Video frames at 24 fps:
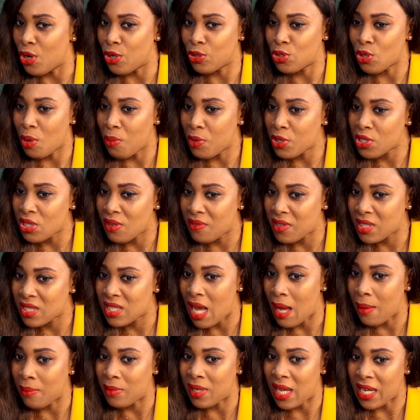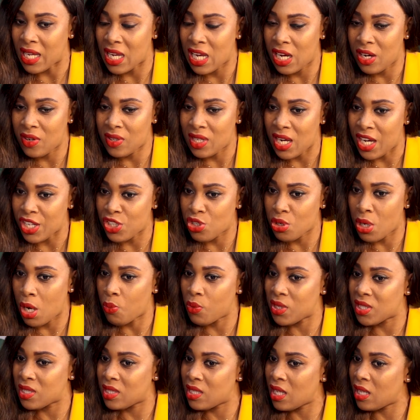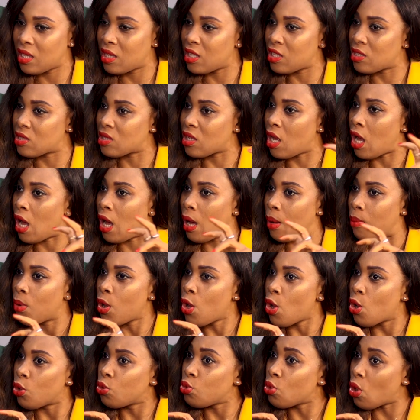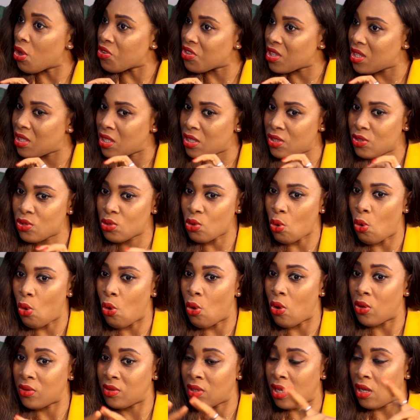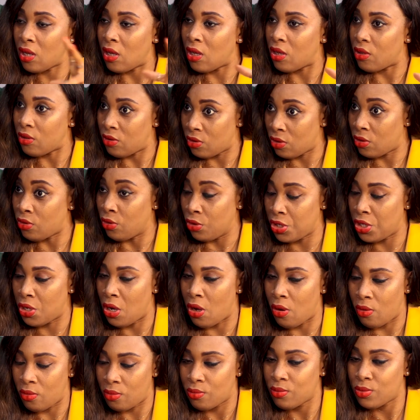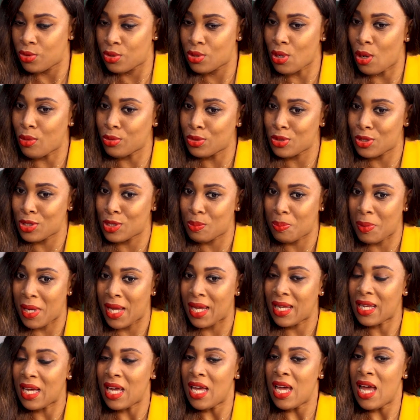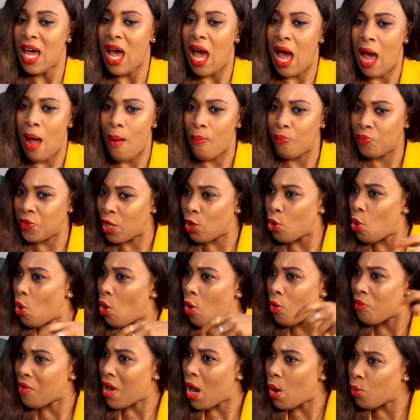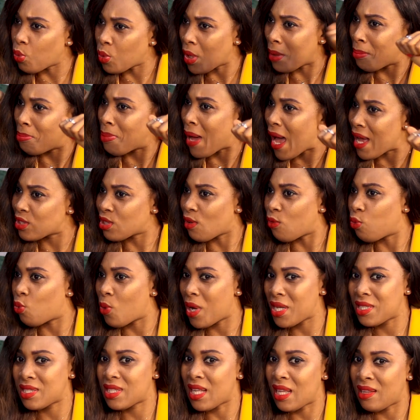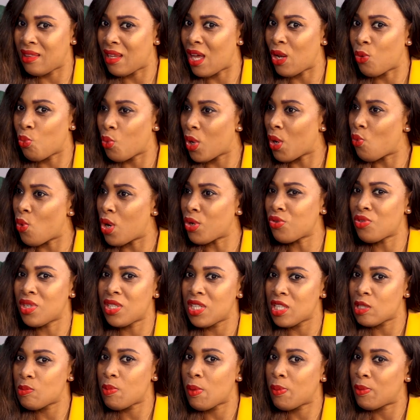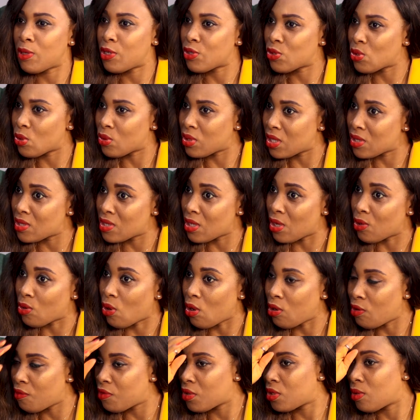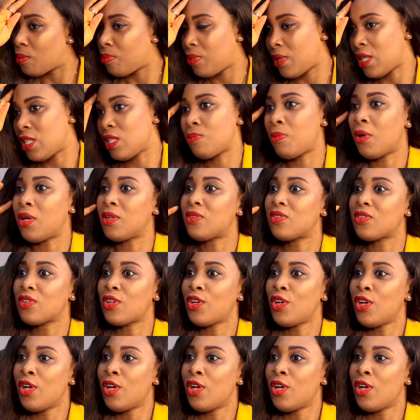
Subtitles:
So most of the time, like here in Nigeria, we see these northerners, or the, so to speak, they go around with bags of waste, and then we're wondering, these people are so dirty and all over the place. But